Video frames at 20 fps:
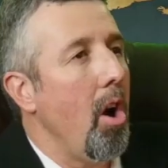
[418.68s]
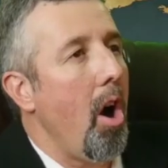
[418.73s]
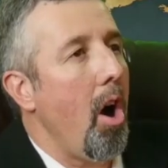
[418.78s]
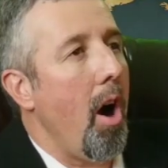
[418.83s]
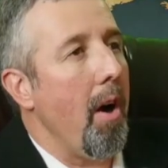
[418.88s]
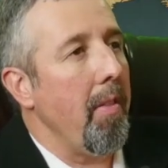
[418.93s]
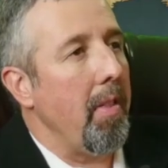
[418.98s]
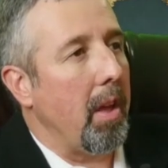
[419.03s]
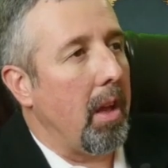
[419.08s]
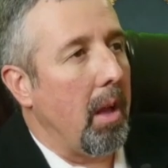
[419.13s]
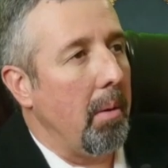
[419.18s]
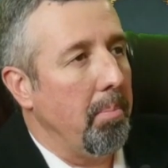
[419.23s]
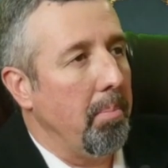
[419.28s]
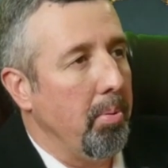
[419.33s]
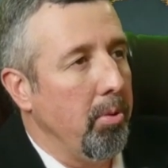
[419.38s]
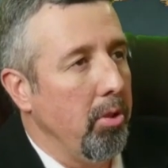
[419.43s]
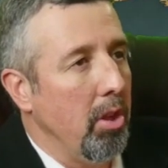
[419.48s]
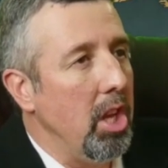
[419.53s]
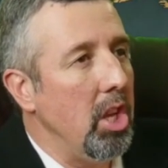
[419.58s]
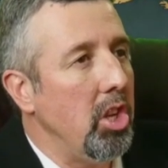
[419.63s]
on the
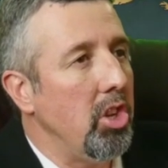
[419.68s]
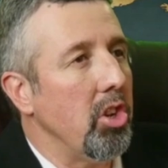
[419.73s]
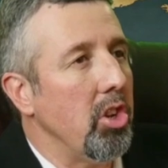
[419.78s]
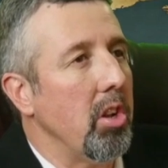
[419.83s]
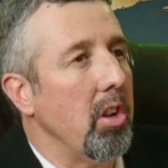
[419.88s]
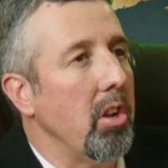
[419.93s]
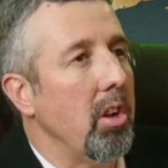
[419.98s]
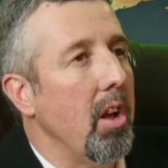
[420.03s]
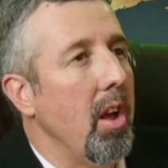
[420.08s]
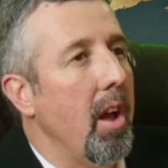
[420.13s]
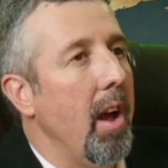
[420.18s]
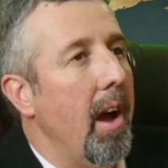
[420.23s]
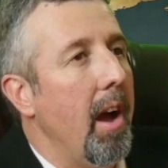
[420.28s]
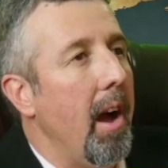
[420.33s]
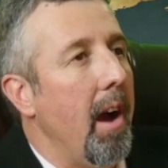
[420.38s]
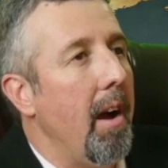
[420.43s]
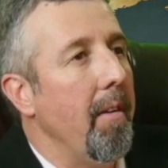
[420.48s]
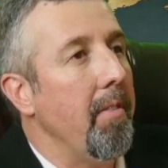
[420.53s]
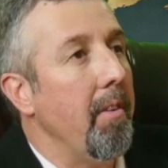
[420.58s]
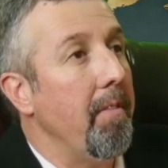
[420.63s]
completion
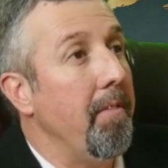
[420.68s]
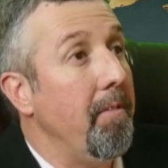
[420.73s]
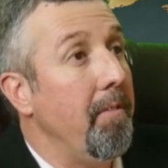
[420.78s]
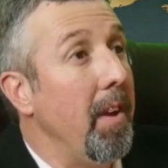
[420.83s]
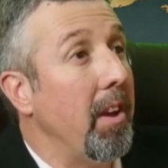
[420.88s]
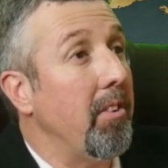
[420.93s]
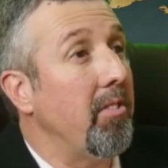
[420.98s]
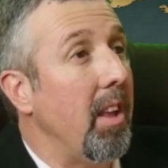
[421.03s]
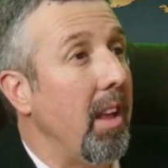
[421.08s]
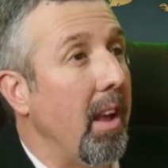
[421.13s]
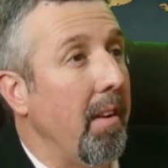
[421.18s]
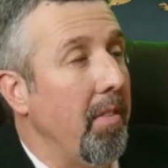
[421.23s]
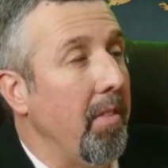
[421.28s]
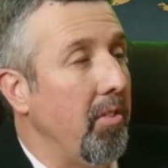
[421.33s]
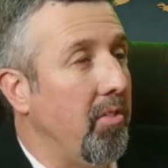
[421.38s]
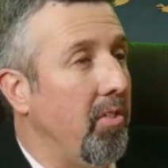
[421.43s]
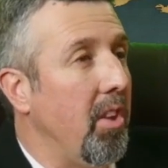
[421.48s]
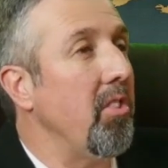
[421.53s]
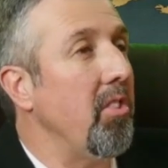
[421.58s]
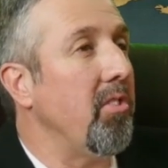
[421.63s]
of the fixing of the
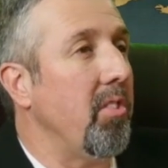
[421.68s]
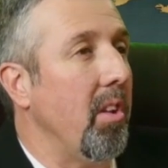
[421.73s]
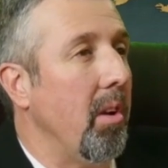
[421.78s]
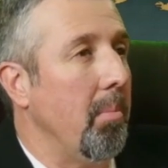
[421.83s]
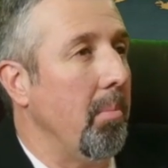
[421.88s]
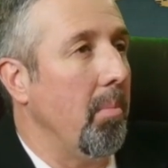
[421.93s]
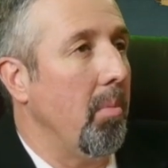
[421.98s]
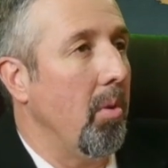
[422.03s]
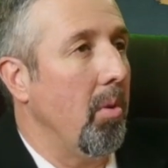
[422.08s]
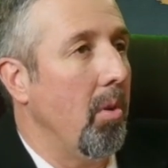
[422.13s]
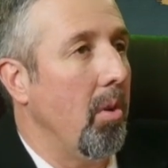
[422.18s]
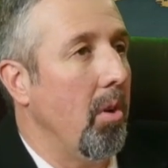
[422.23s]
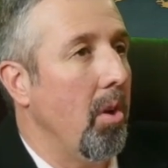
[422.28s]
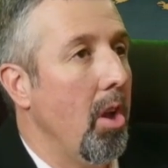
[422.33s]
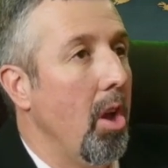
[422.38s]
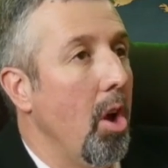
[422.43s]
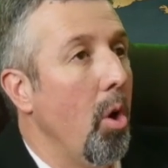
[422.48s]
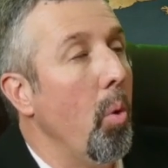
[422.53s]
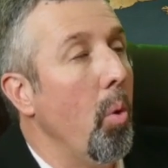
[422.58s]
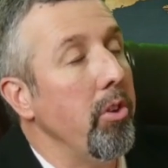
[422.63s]
system,
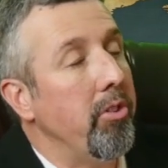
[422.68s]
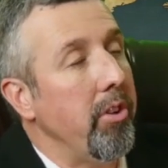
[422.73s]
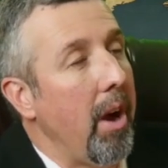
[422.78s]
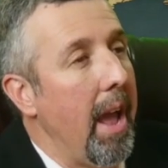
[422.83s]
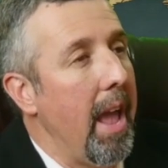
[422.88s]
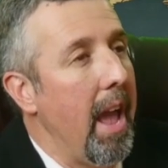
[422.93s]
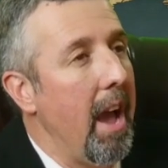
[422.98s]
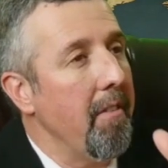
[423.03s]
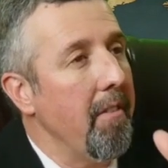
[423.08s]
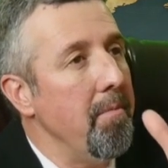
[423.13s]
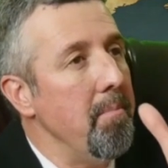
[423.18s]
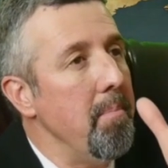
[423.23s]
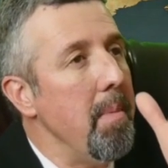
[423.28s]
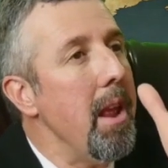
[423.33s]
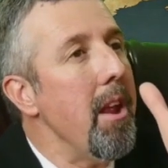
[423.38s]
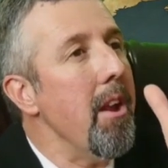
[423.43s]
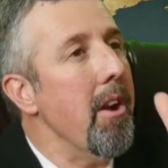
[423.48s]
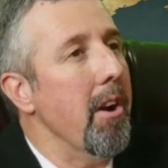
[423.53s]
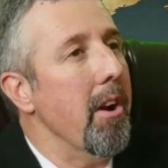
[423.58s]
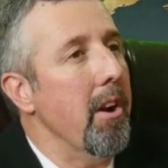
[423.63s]
which I have
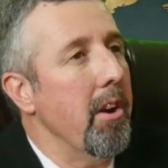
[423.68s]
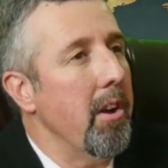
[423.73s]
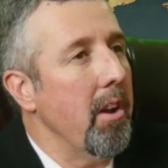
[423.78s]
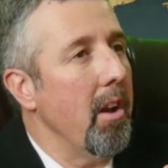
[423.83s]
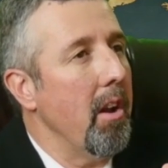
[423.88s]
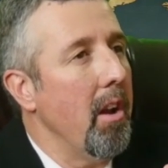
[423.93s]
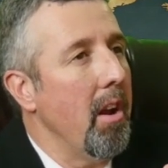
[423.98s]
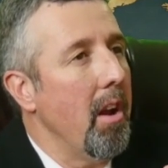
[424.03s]
mirrored